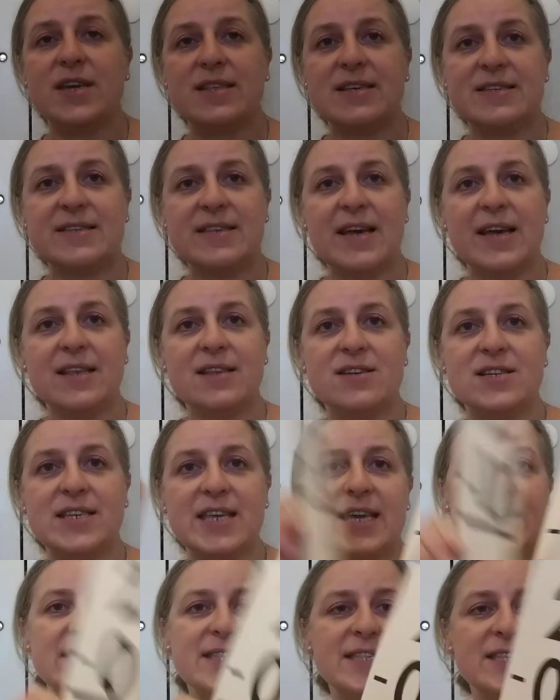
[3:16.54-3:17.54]
other side there's
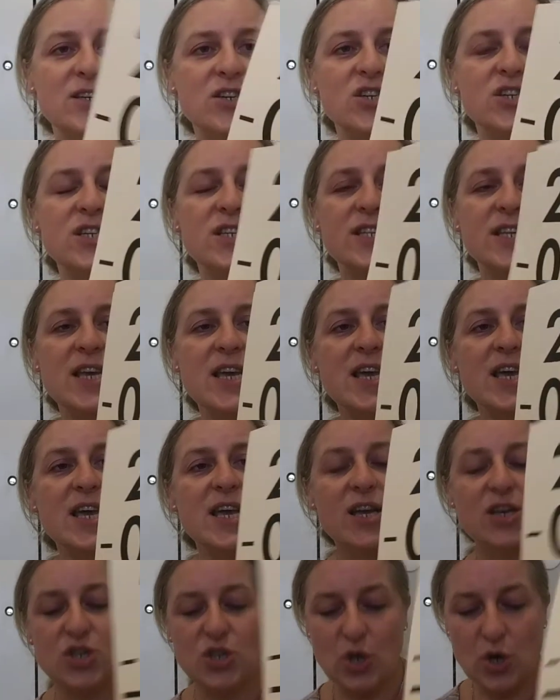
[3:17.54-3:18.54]
answers.
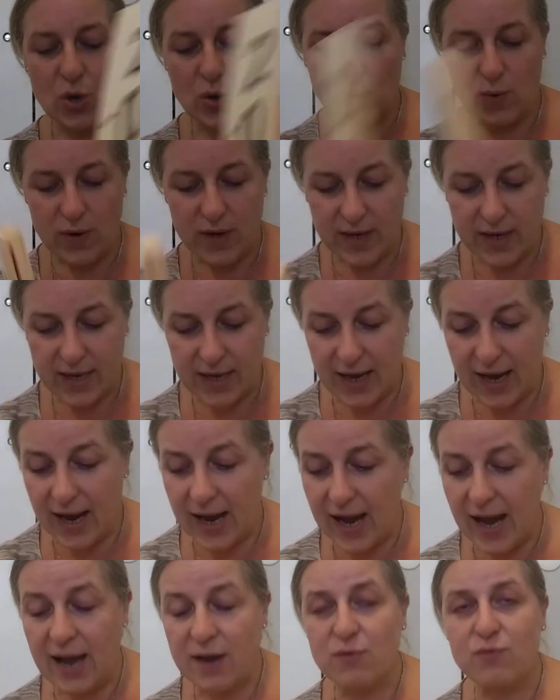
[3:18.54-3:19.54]
So
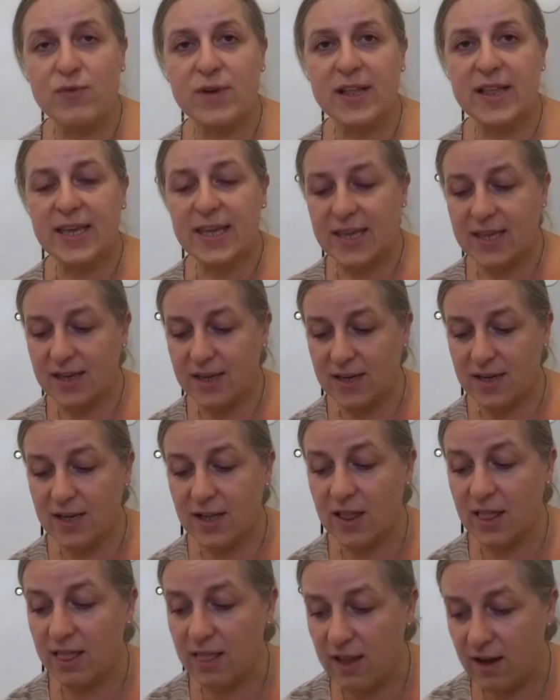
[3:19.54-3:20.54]
I really
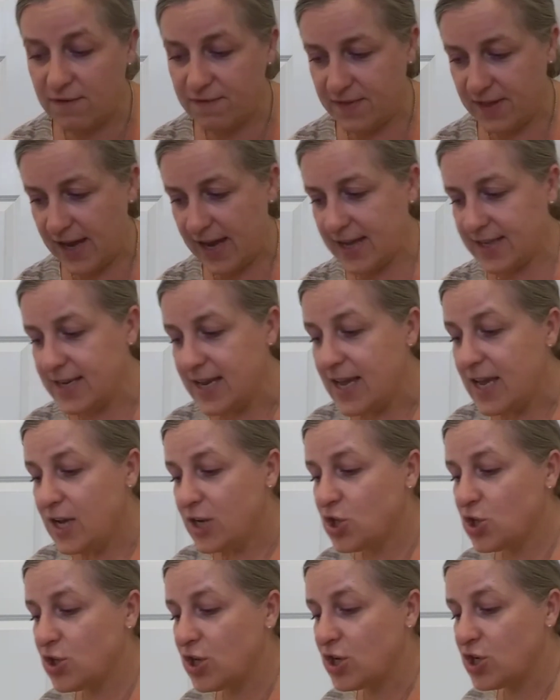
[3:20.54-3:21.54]
love that.
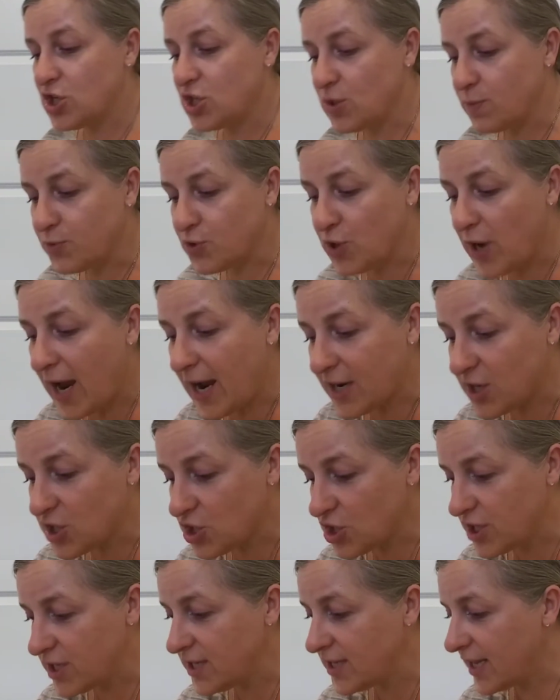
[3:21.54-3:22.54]
So there's
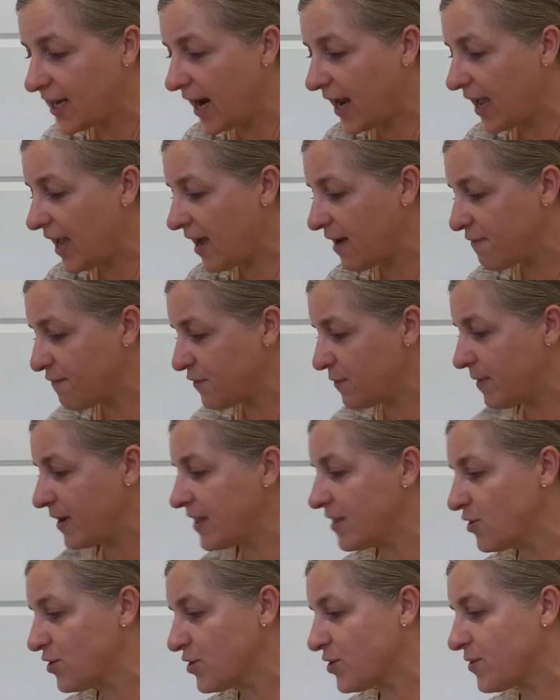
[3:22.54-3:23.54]
subtraction that I have for
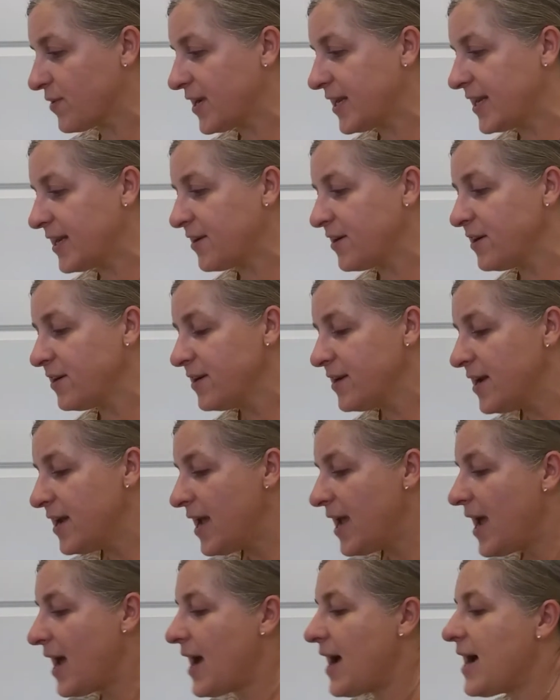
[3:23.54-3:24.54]
my third grader.
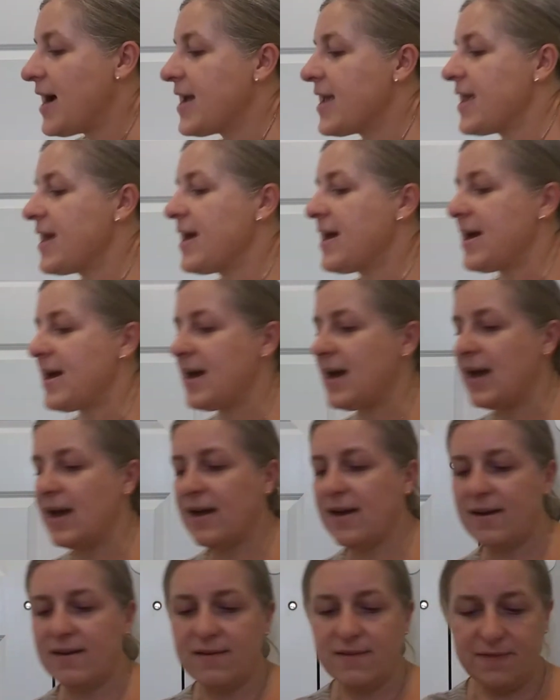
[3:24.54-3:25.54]
I
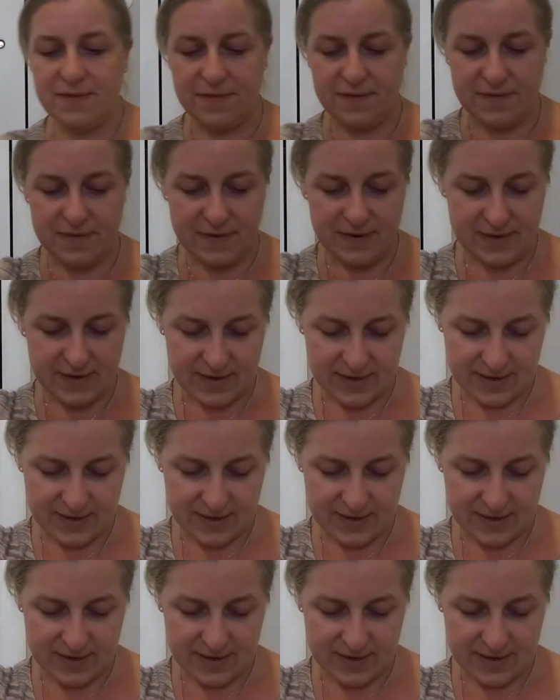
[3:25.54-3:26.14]
have